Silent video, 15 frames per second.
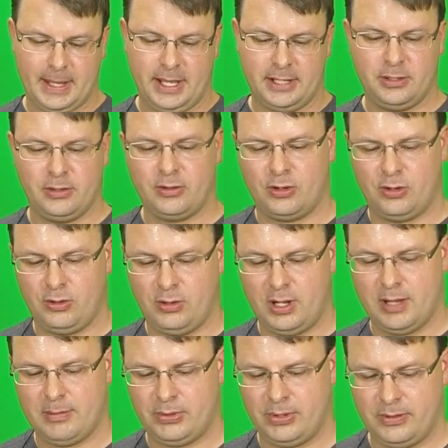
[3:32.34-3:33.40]
know the
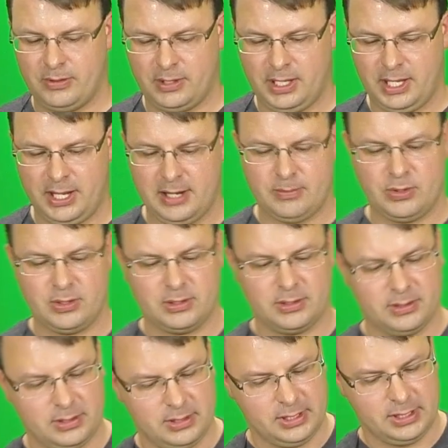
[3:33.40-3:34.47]
crop on the
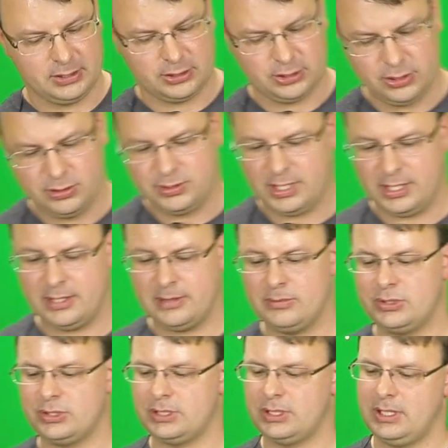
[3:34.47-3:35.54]
camera is a
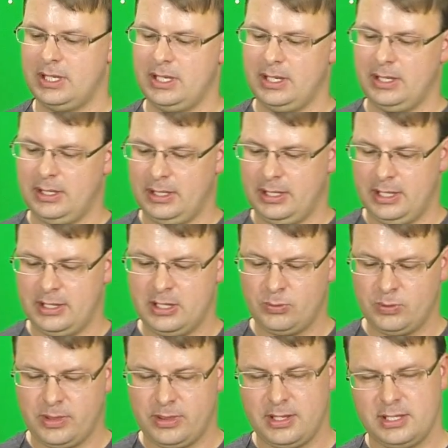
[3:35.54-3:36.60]
2x, and then
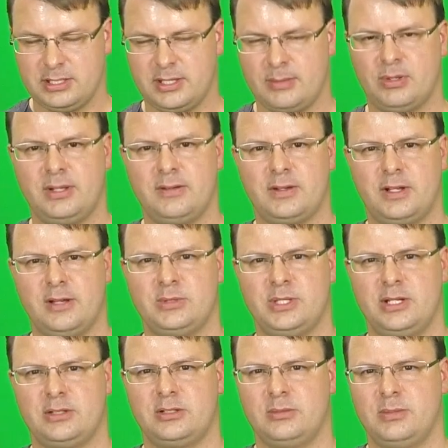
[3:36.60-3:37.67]
with this, I believe it comes
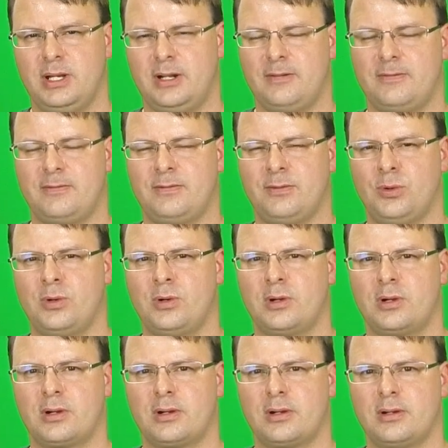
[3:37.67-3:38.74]
out to about a
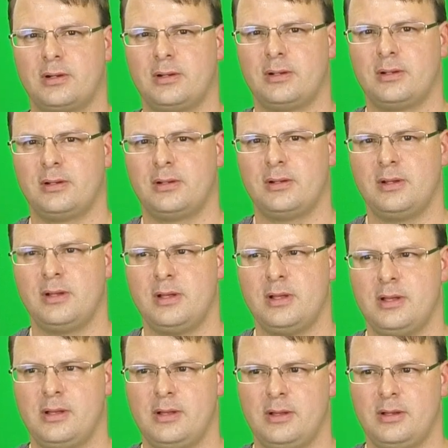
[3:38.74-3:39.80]
4
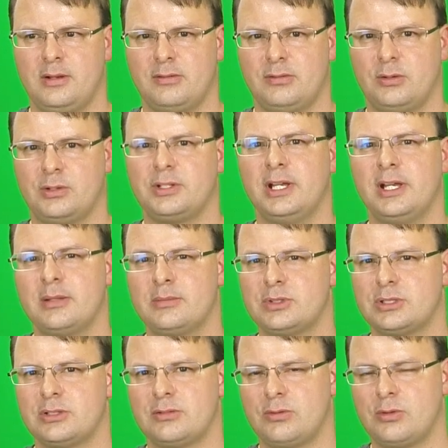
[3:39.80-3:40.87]
to
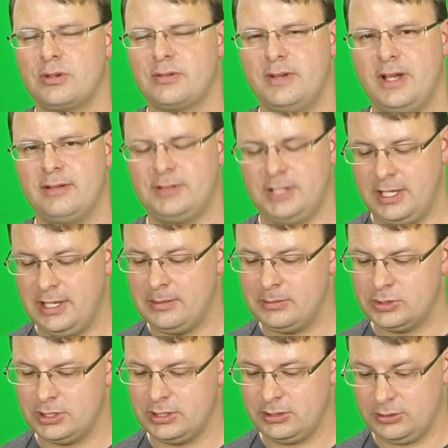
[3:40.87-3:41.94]
5
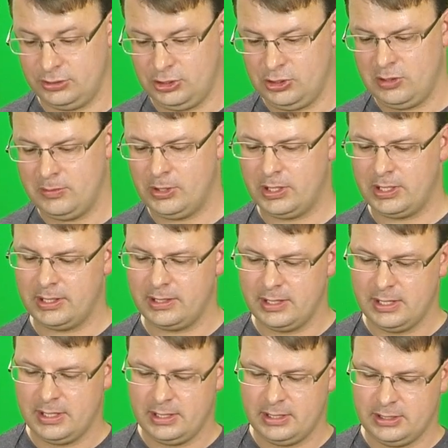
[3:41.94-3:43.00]
times zoom on it.
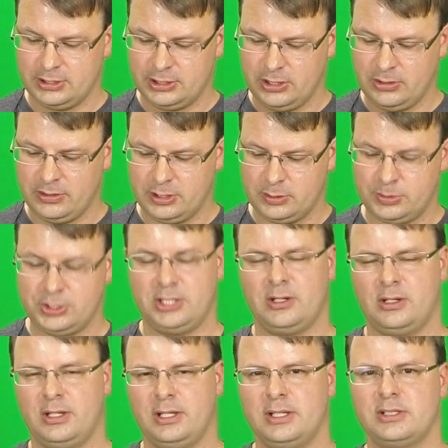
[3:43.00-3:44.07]
So this
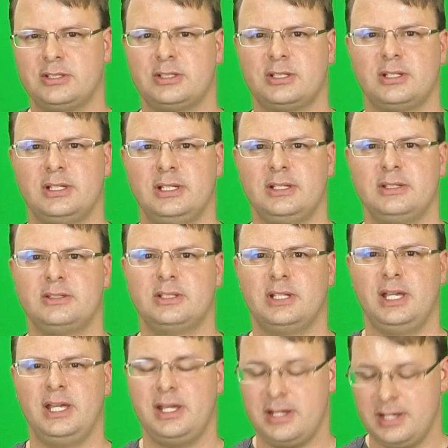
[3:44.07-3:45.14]
particular lens is
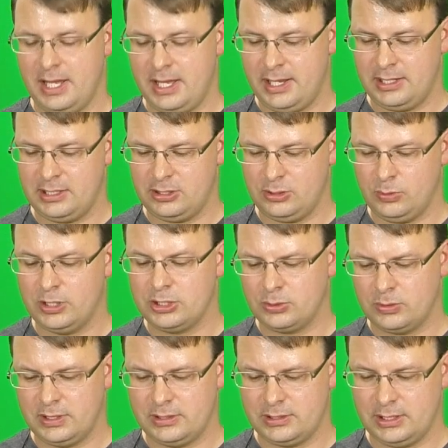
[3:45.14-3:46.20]
a
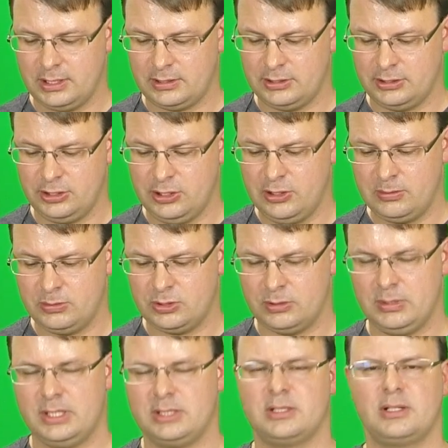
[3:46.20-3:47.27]
9-126 zoom, so
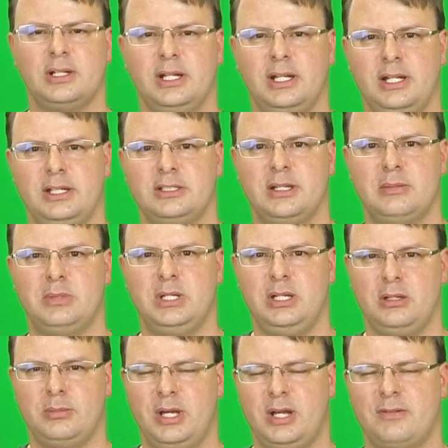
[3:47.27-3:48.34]
basically it ends up
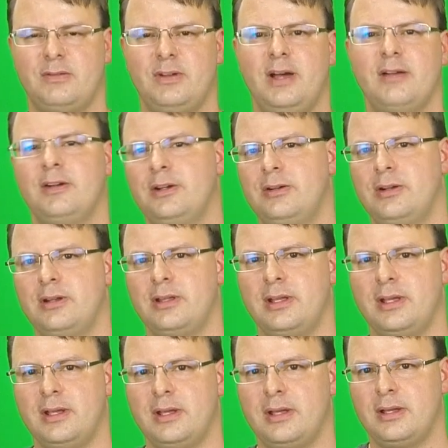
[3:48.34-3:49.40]
being about a 500
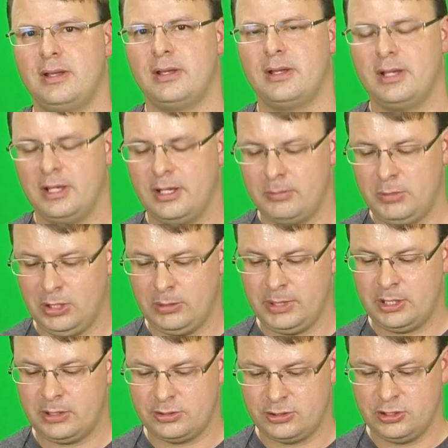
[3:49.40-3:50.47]

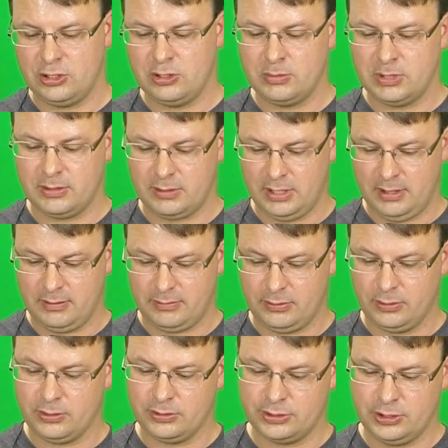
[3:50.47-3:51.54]
millimeter zoom at
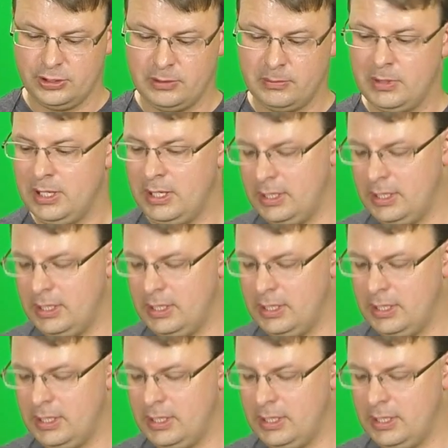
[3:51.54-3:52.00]
full zoom,